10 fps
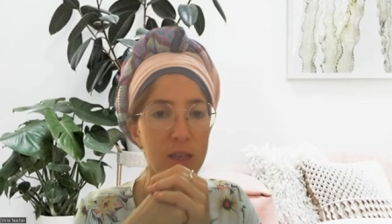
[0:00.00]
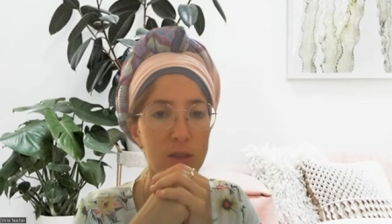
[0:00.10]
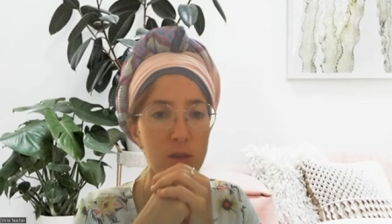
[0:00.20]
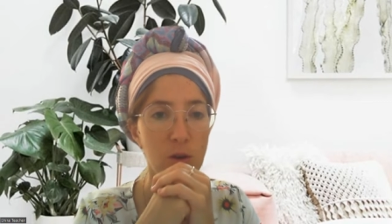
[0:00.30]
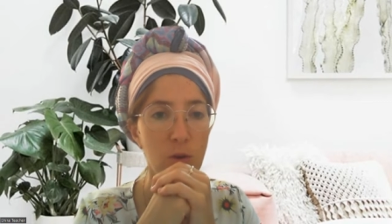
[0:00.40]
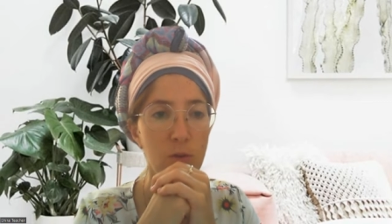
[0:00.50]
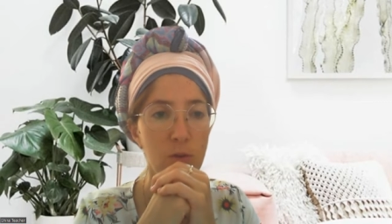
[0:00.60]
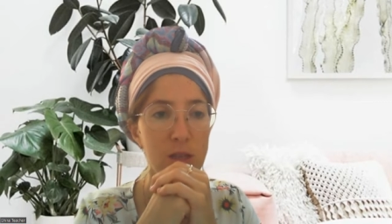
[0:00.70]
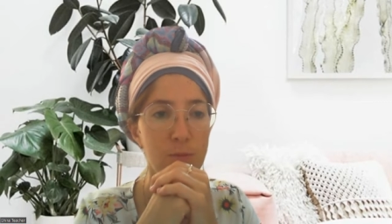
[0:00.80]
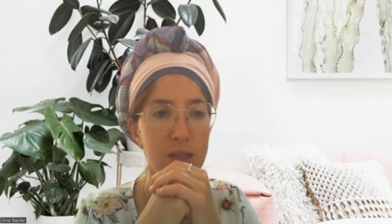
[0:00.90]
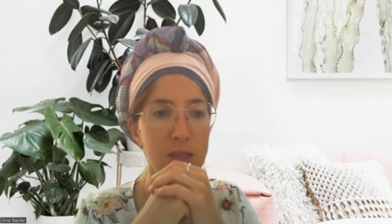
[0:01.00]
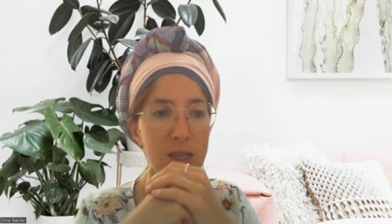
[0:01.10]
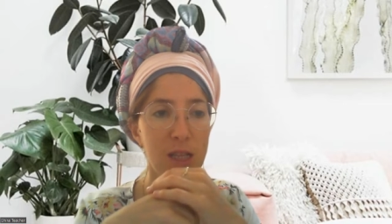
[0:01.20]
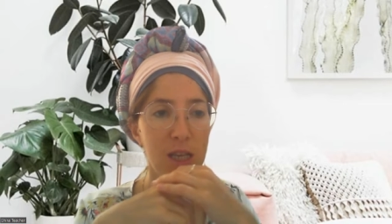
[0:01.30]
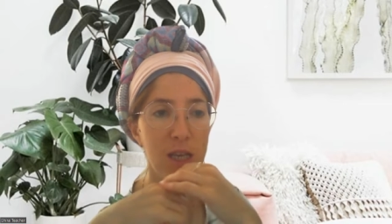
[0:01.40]
So it's
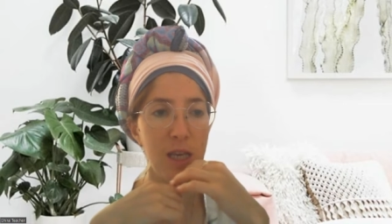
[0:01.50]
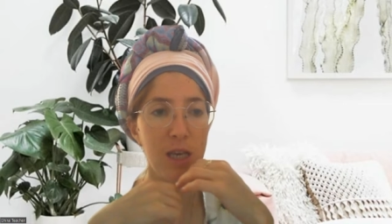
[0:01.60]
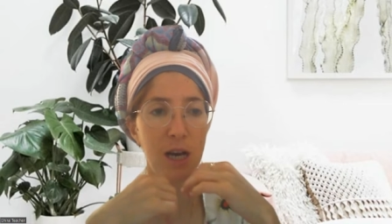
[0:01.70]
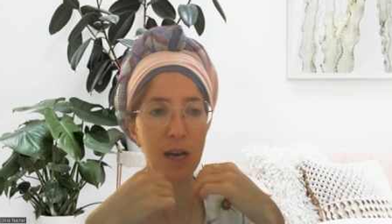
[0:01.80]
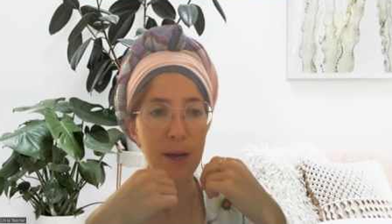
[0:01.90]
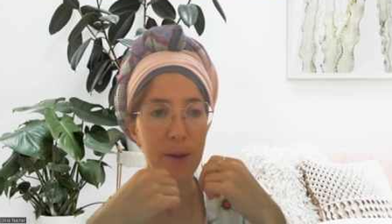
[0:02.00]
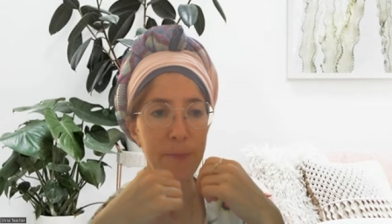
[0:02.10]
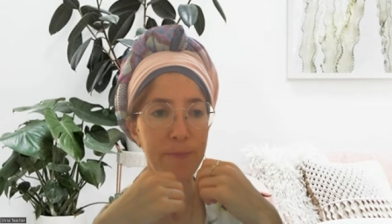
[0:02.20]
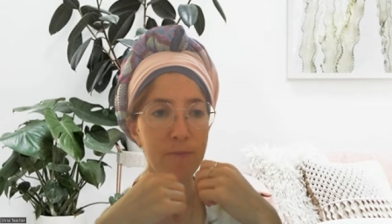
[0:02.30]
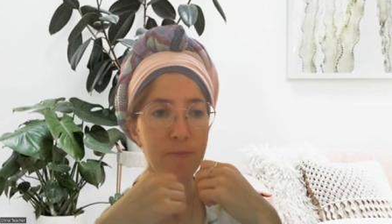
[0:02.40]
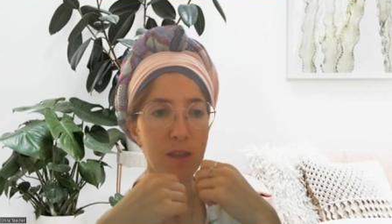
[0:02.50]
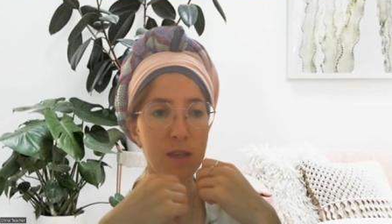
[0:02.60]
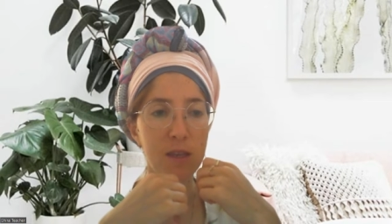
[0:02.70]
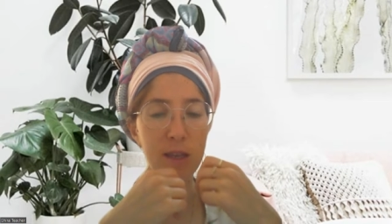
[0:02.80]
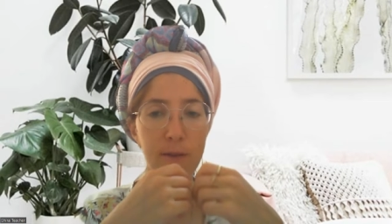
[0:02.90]
basically
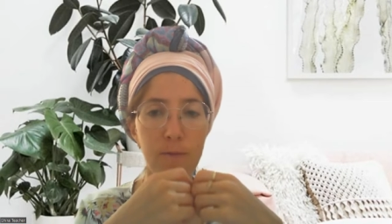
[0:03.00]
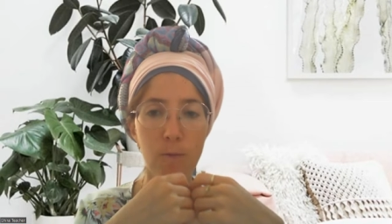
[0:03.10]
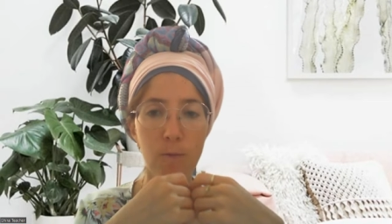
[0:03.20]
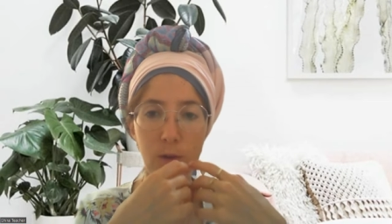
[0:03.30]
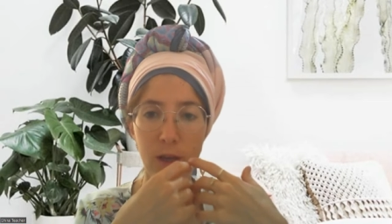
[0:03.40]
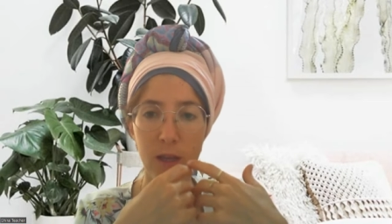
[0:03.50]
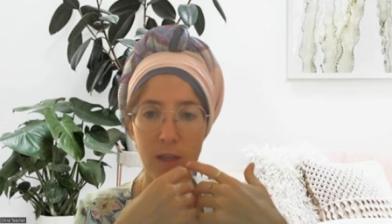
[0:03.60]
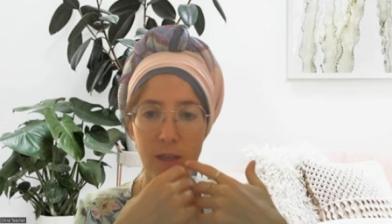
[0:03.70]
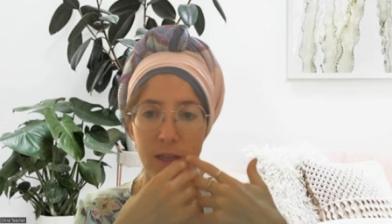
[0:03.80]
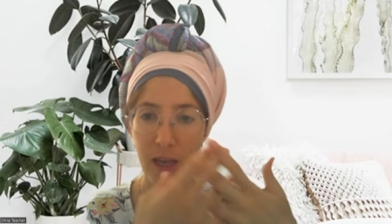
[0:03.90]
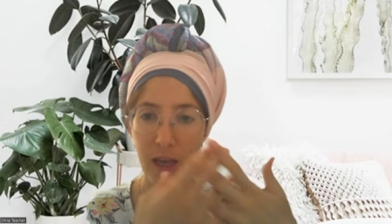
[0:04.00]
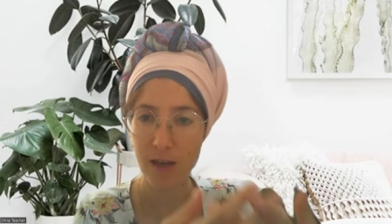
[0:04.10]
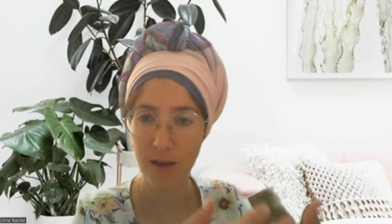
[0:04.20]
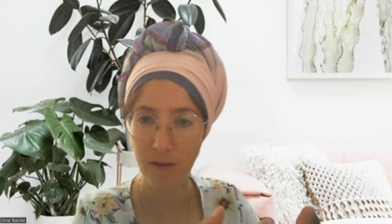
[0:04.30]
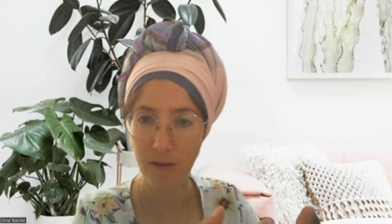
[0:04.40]
stuff we
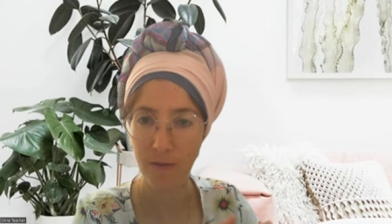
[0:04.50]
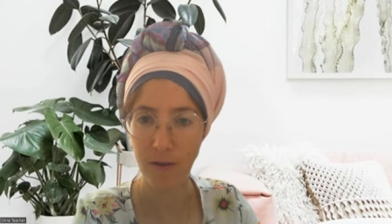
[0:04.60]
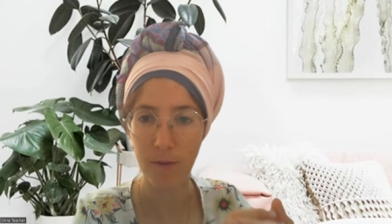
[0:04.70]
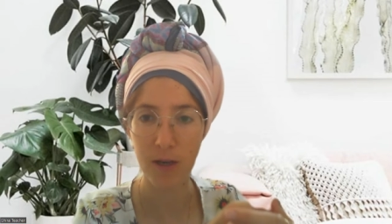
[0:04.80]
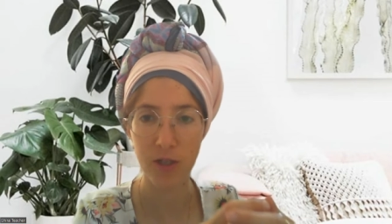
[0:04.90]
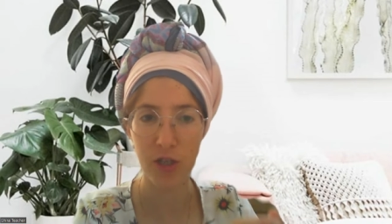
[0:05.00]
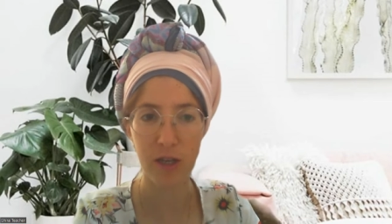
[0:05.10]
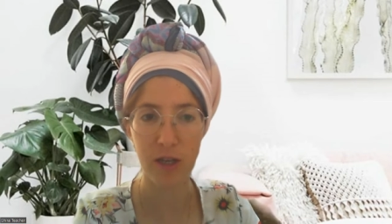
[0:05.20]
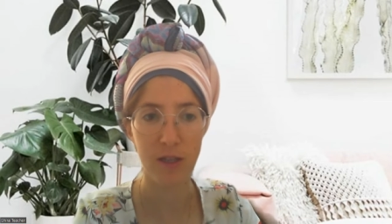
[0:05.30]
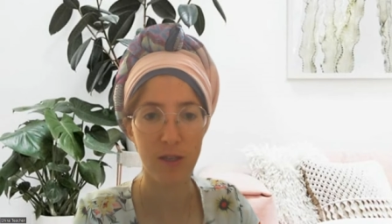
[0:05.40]
take from our journey.